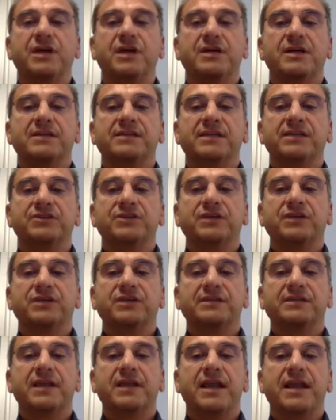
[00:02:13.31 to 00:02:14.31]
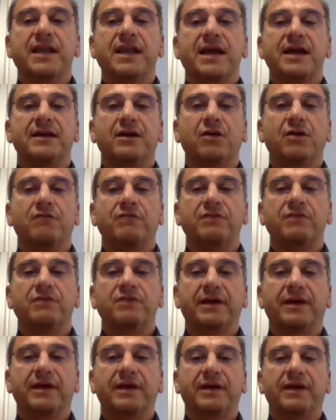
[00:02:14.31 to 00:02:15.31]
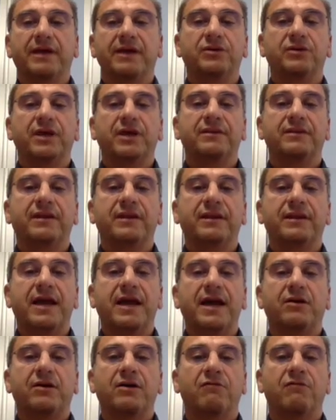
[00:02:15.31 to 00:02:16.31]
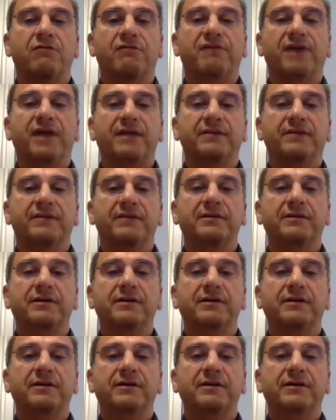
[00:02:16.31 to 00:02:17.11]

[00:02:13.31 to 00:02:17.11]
such as lack of integration and lack of funding,